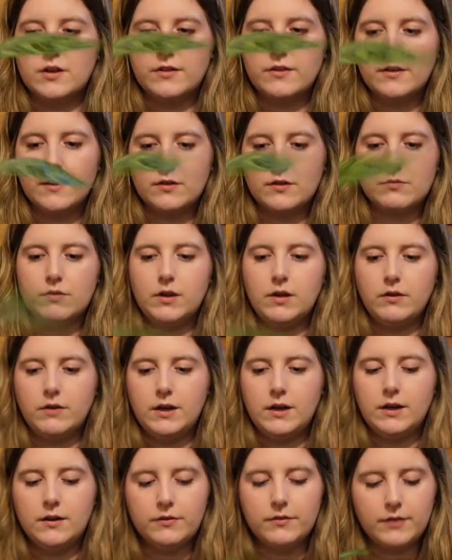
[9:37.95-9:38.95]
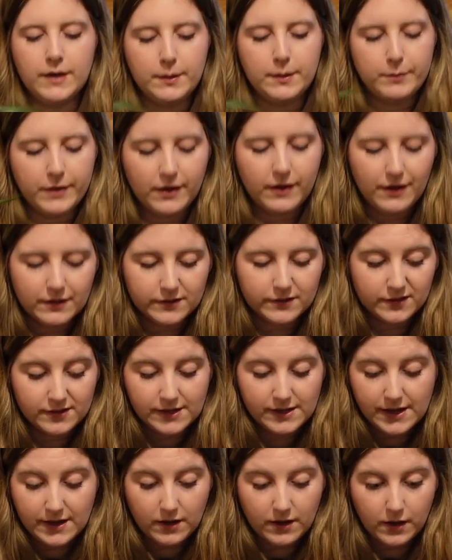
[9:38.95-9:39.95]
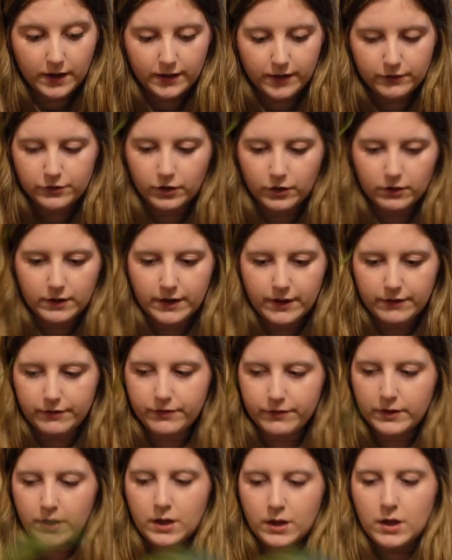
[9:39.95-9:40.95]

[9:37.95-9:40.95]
I think that's really lovely, but as I say, I don't have